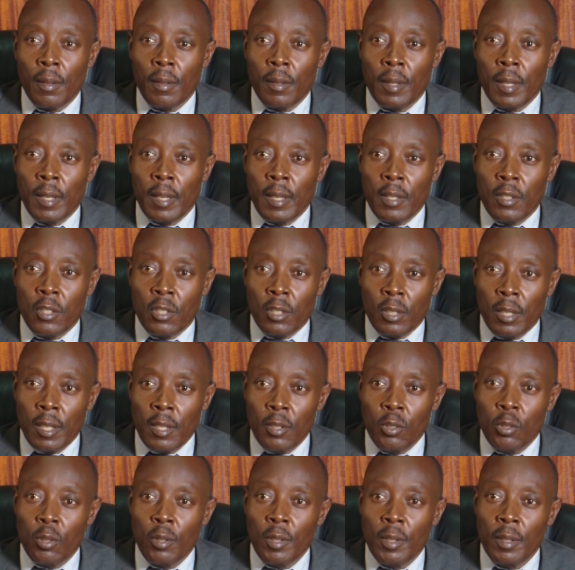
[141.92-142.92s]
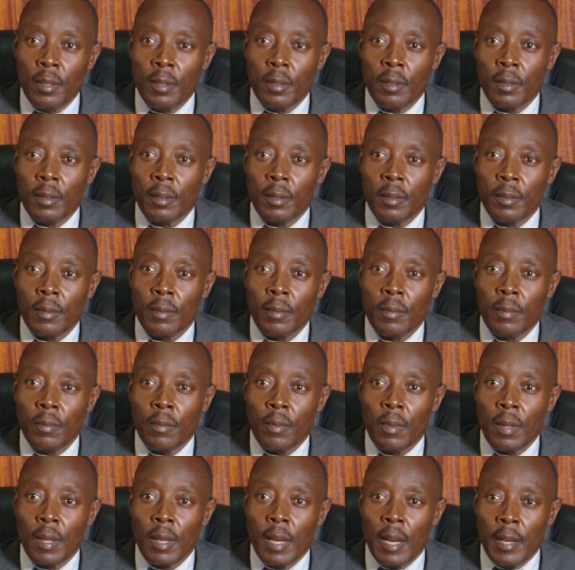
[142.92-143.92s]
the legislation,
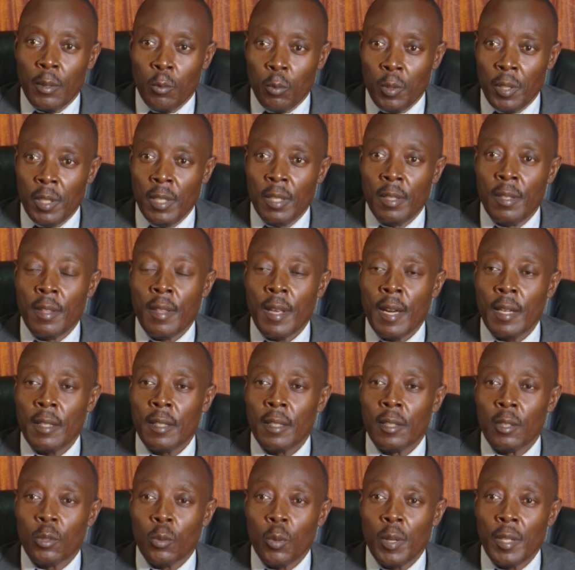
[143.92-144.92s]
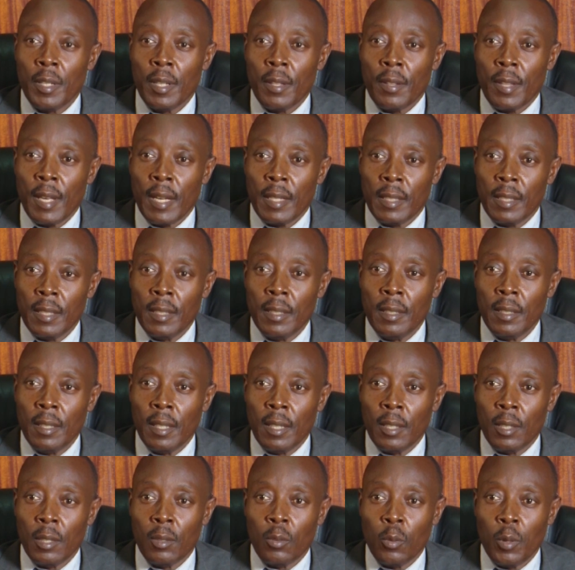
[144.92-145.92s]
and we did that in 2013
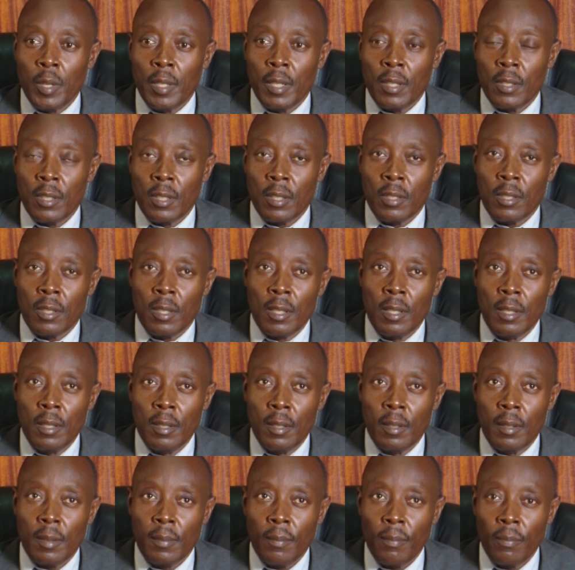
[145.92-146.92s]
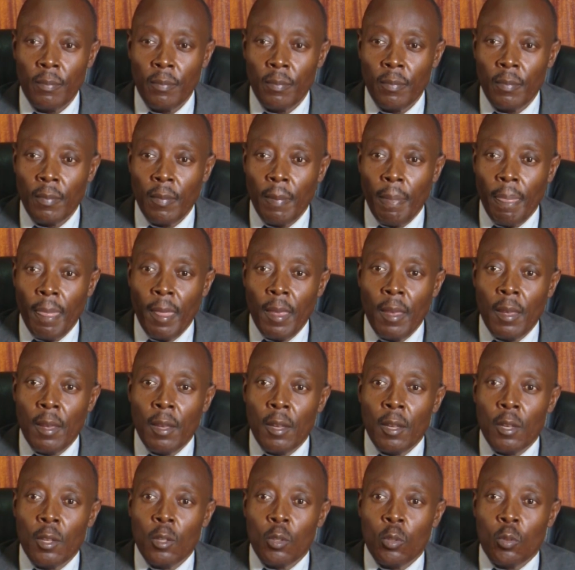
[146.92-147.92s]
and 2016
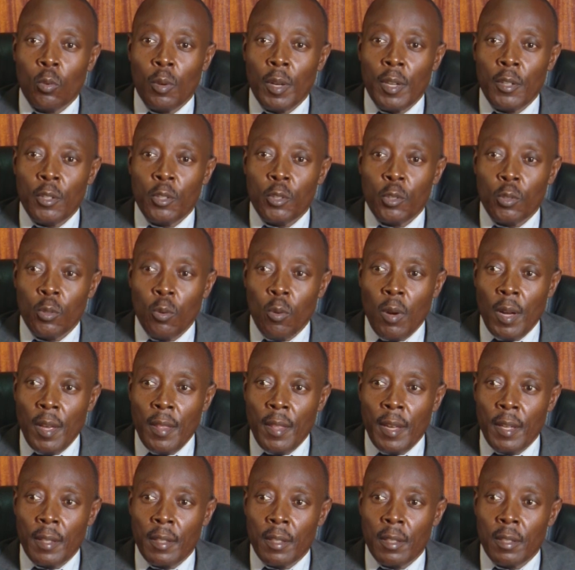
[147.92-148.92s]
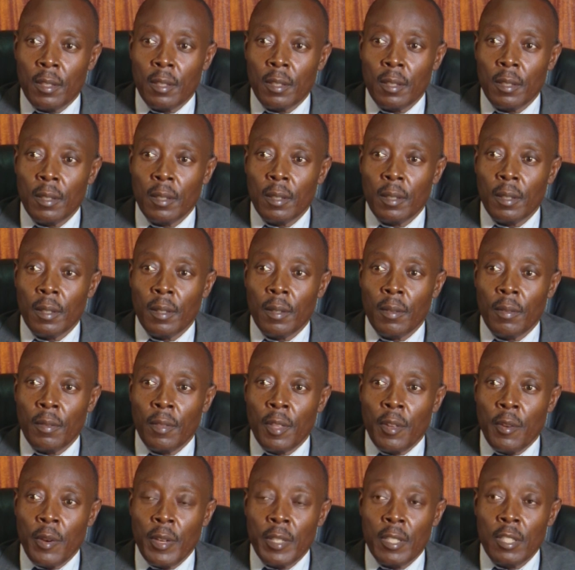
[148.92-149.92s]
to ensure that
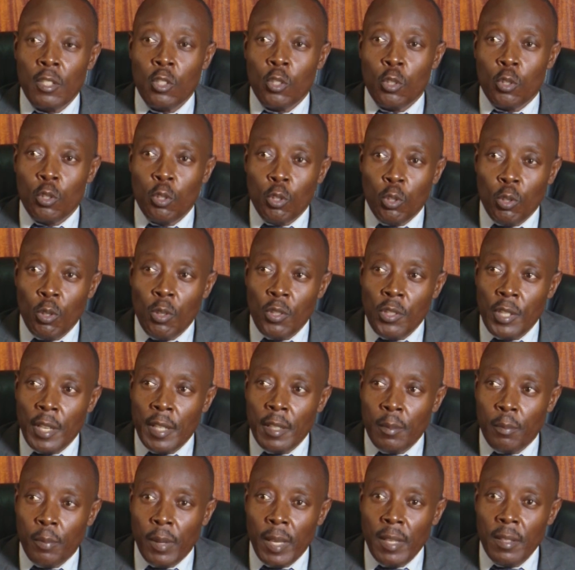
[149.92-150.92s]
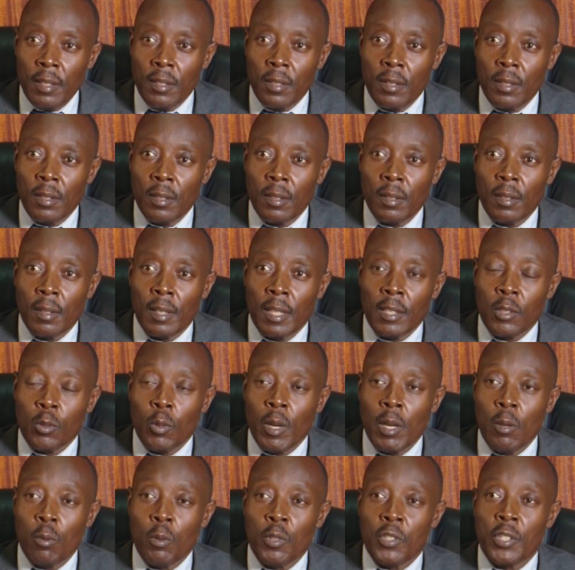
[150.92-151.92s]
the right institutions are in place. That's
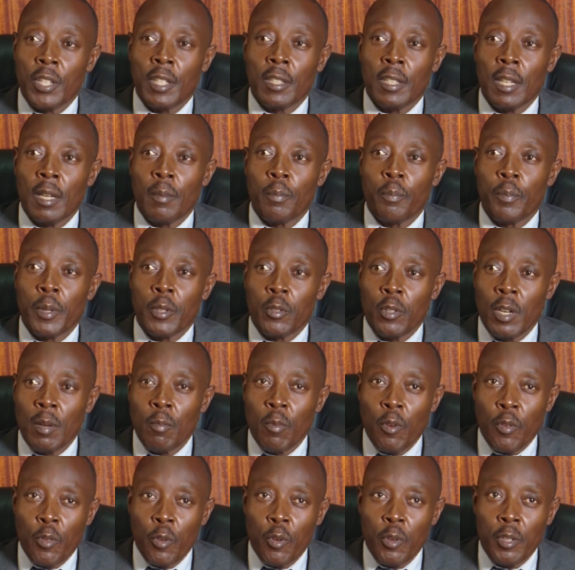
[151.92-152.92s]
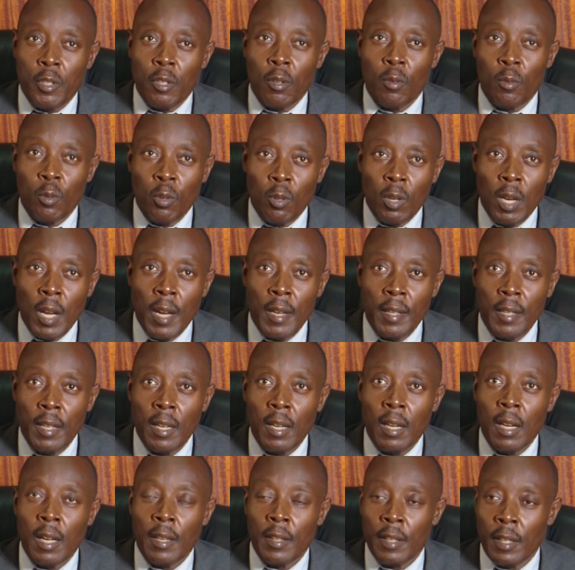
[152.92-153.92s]
why we set up Petroleum Authority of
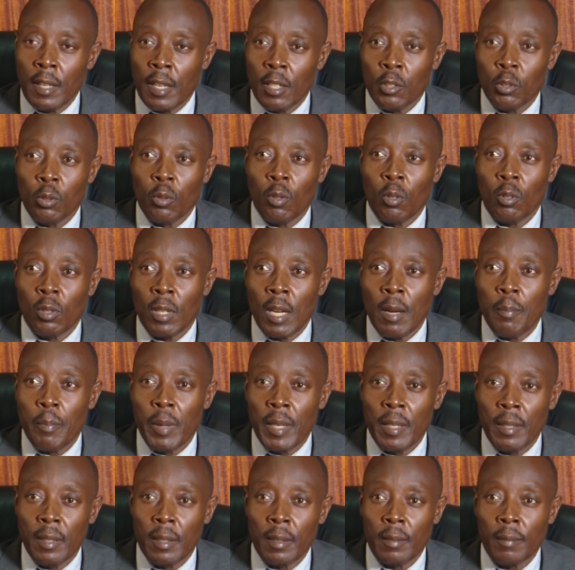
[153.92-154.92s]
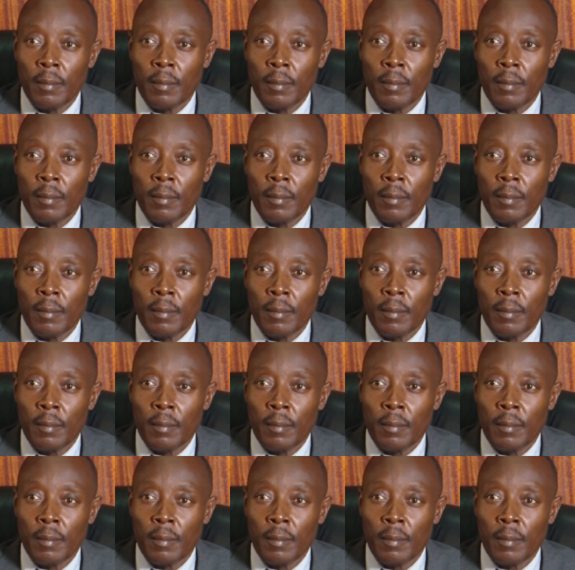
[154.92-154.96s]
Uganda and the national company.